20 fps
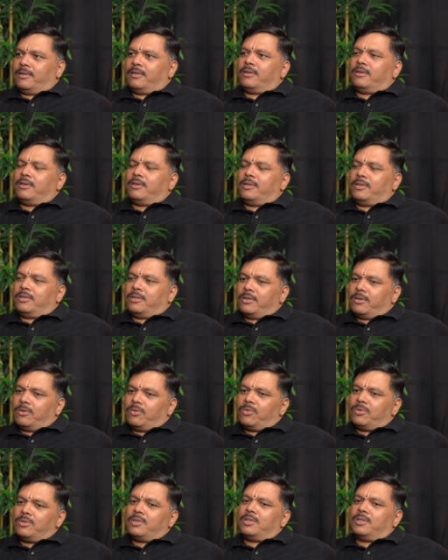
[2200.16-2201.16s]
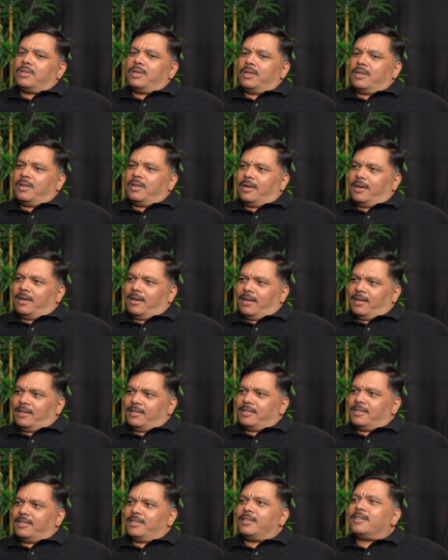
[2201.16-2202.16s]
The teacher goes inside the
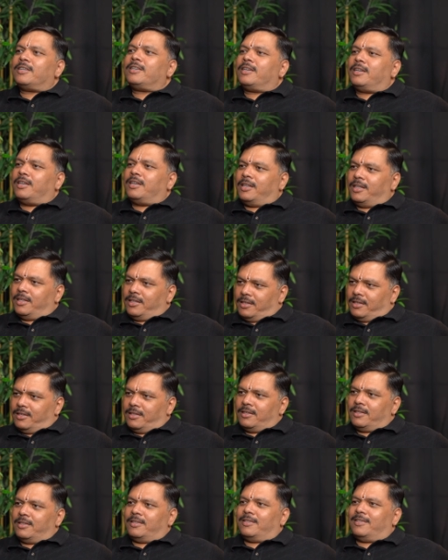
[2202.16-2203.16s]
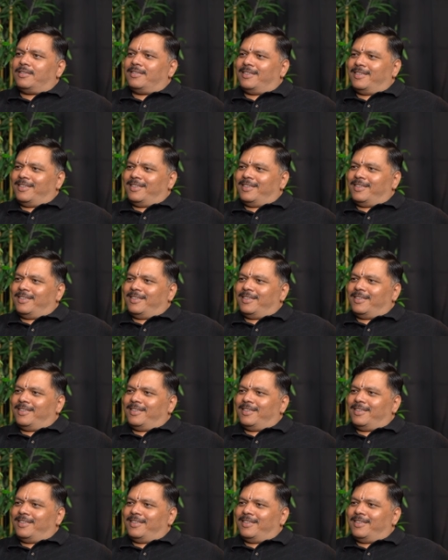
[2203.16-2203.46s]
class, teaches,